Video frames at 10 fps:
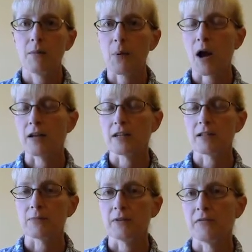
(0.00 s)

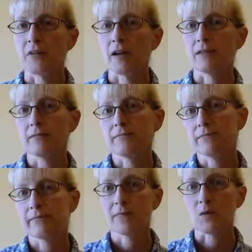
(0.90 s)
project when you've got
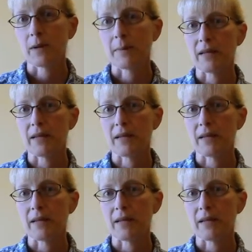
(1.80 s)
20